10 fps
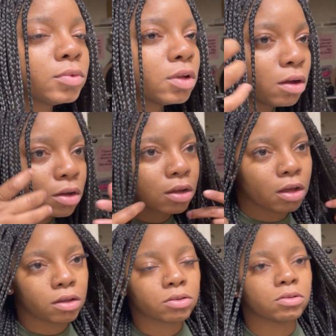Okay
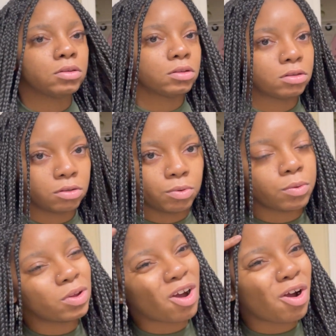guys, so this is where
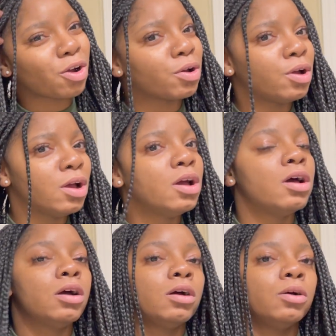we are
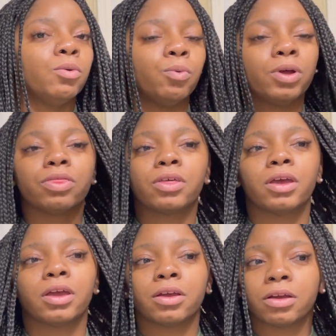with the
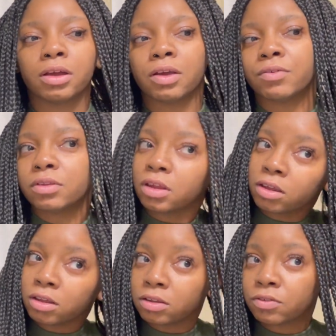hair. Everything
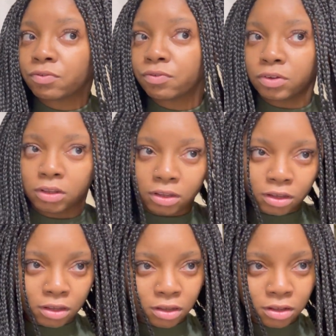is fully
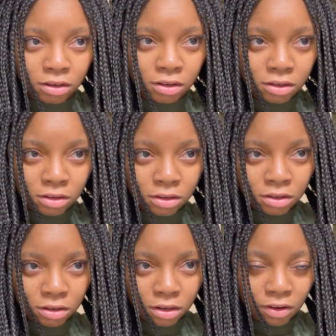in.
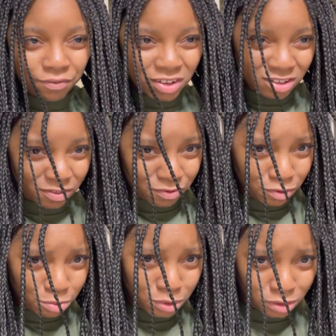I fix a few
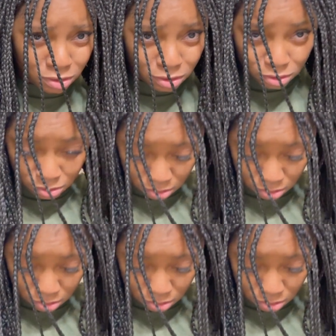pieces.